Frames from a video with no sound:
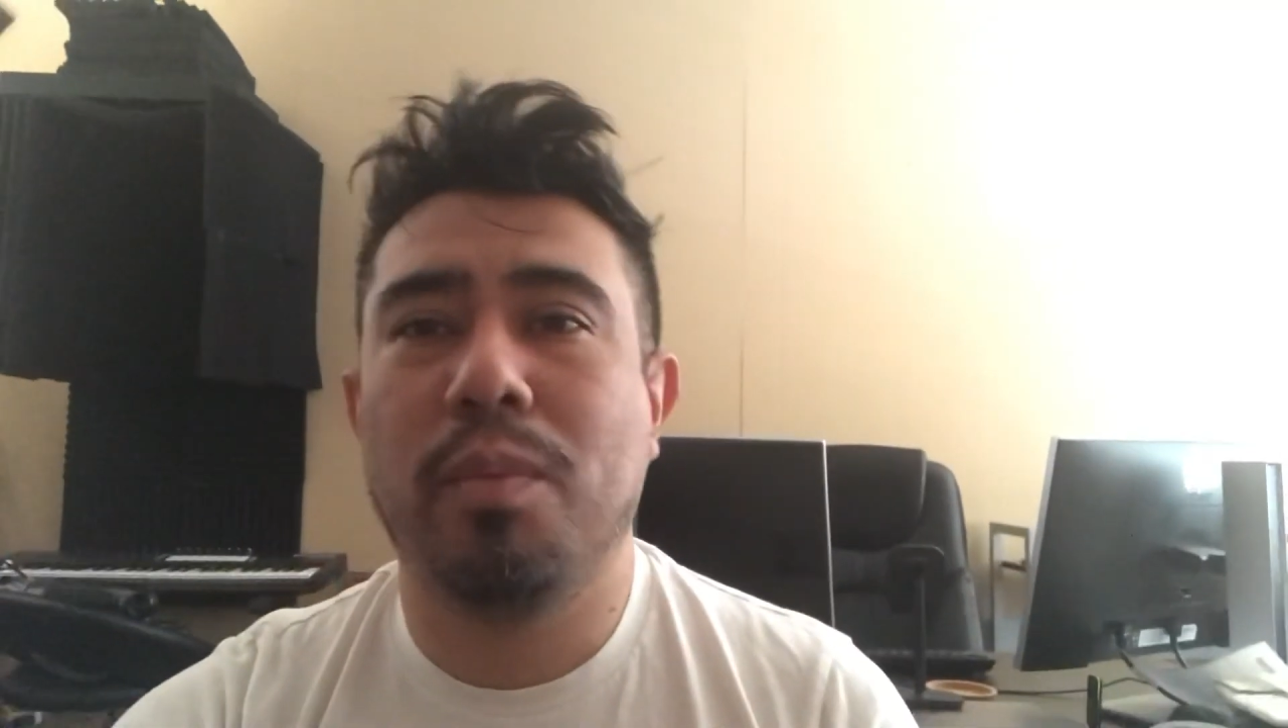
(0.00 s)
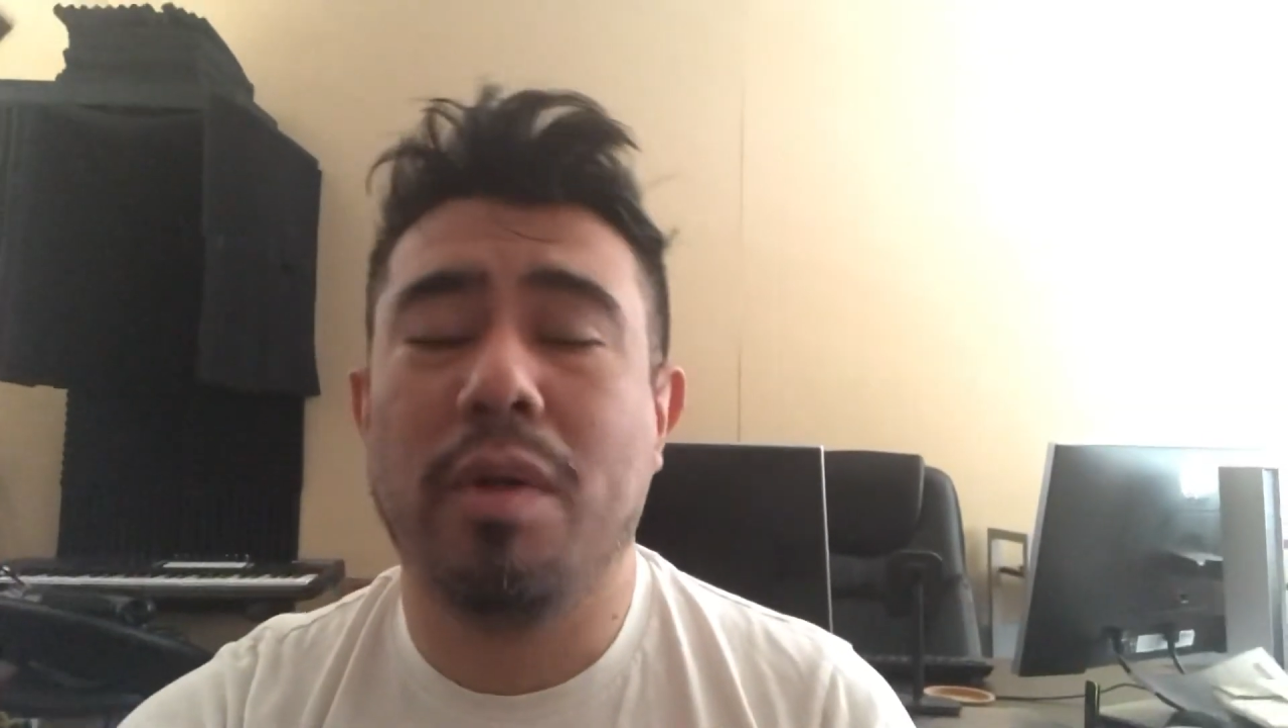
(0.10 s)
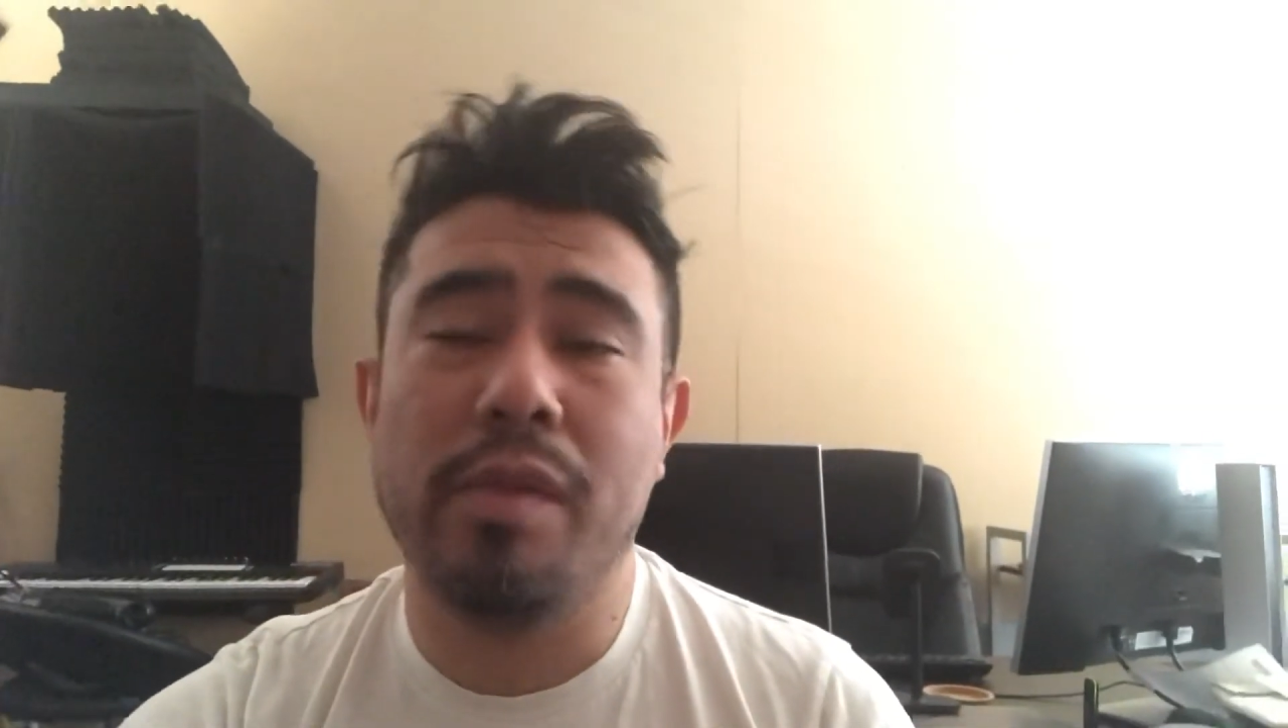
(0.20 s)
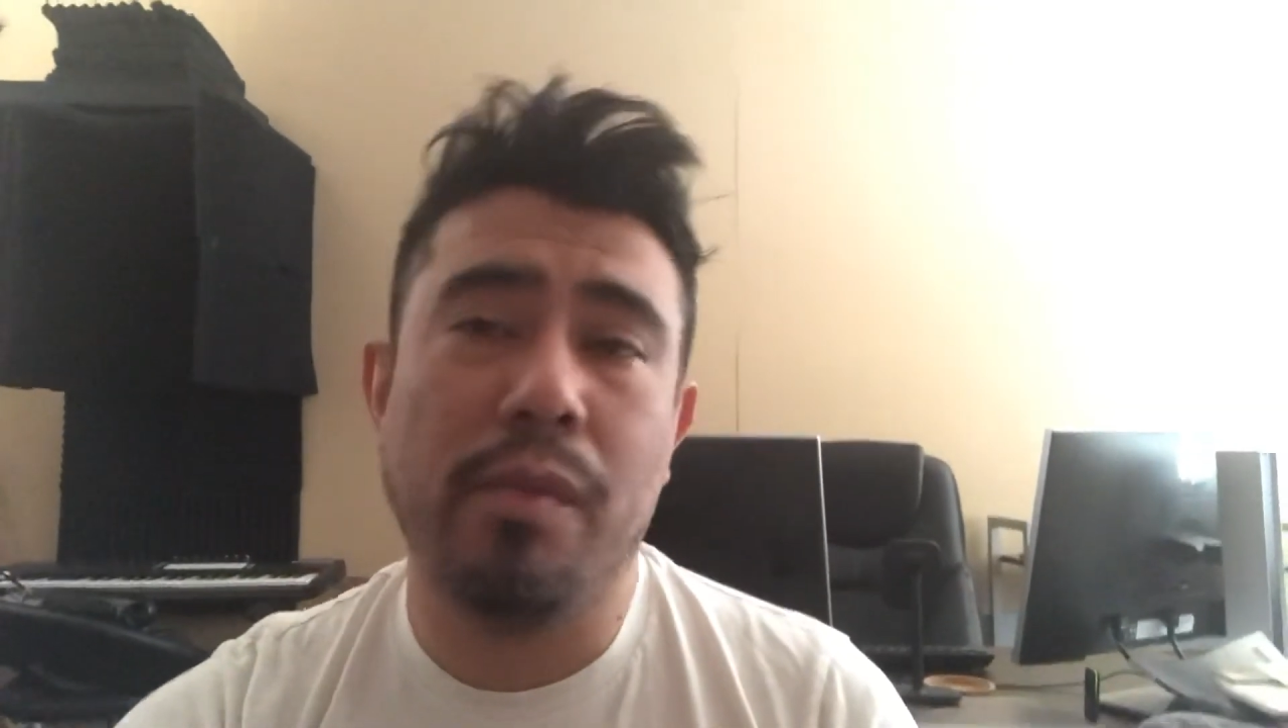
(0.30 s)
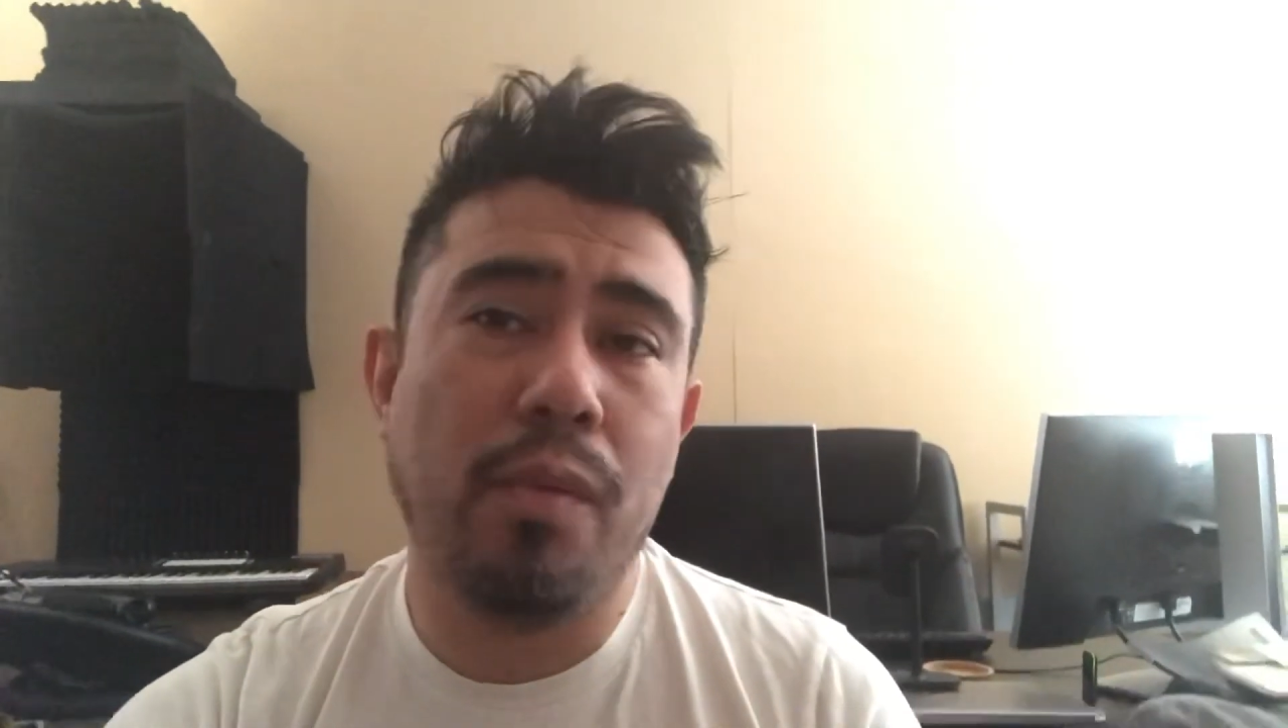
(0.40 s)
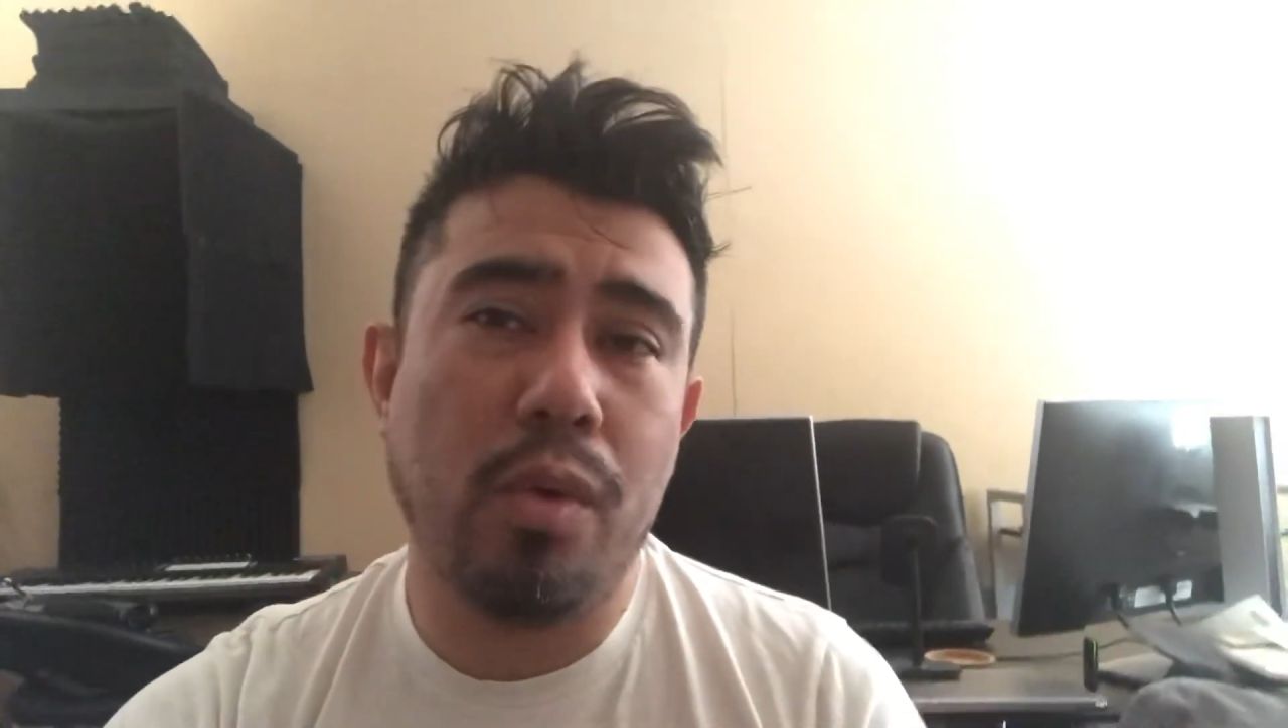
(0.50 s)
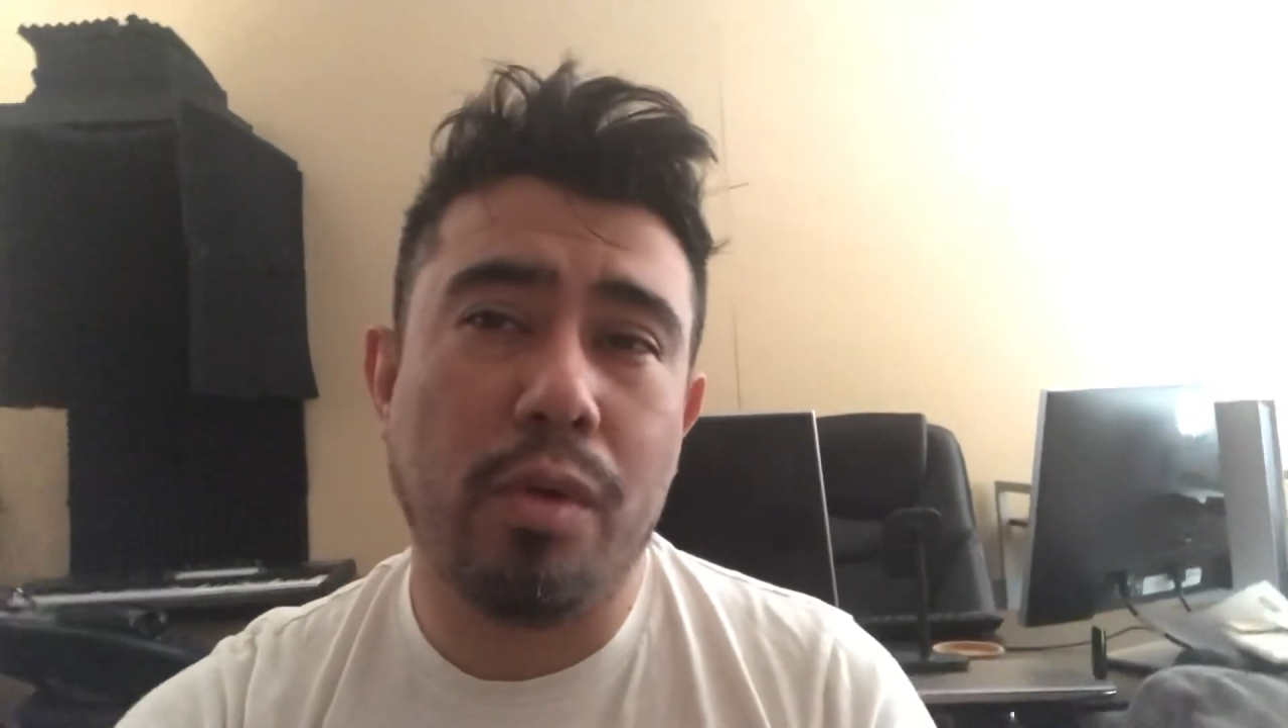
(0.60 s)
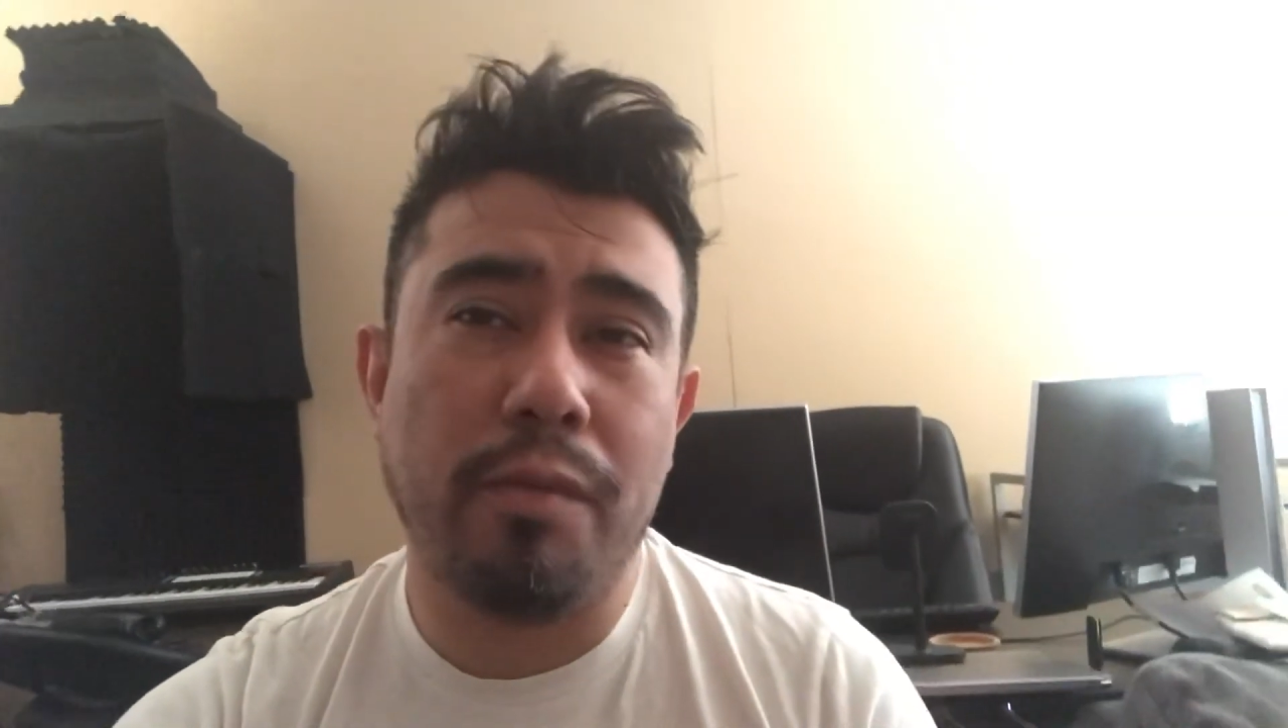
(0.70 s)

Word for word: probably four or